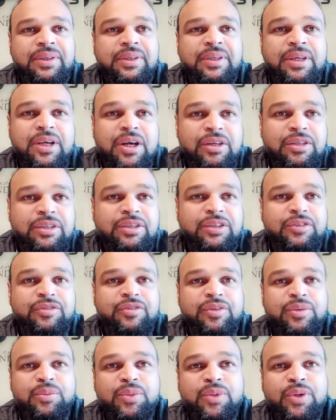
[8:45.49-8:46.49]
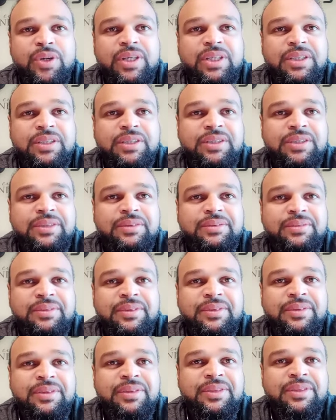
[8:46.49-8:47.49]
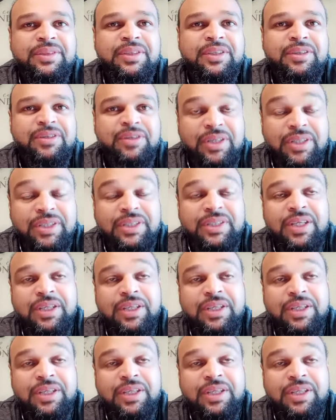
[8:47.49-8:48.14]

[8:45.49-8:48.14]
counsel from wise, Christ